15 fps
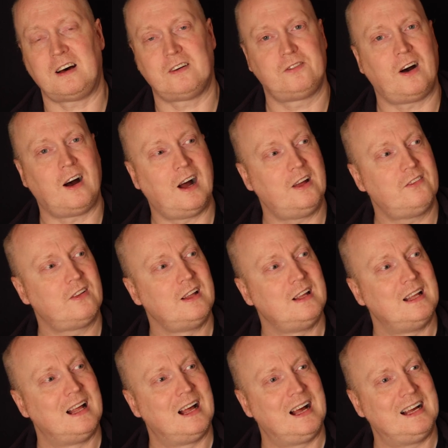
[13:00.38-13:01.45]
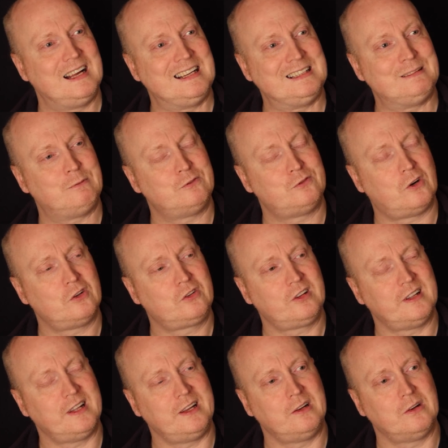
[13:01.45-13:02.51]
R5,
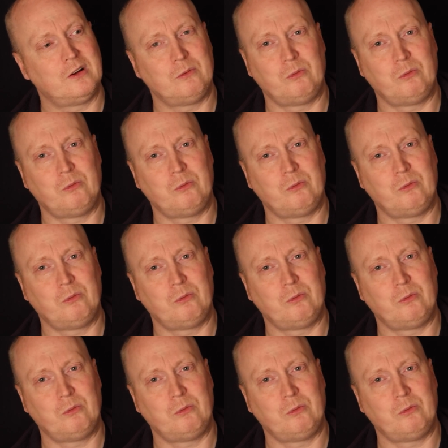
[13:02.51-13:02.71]
unfortunately,